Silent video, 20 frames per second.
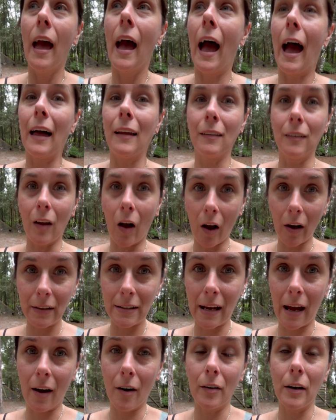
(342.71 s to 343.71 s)
At
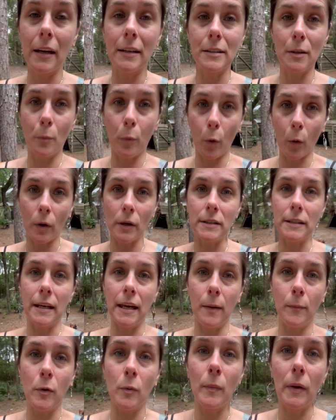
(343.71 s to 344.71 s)
lockdown, it's important to
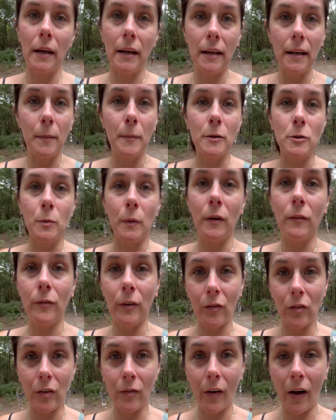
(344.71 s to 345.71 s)
keep humidity between
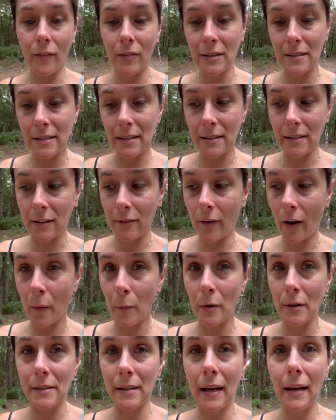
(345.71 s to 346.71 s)
55 and
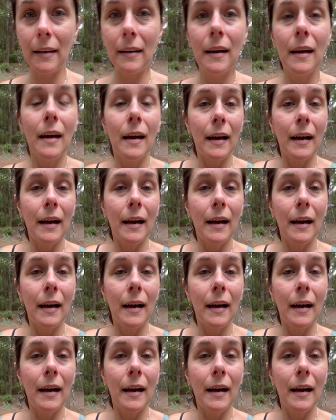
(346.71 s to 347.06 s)
65%.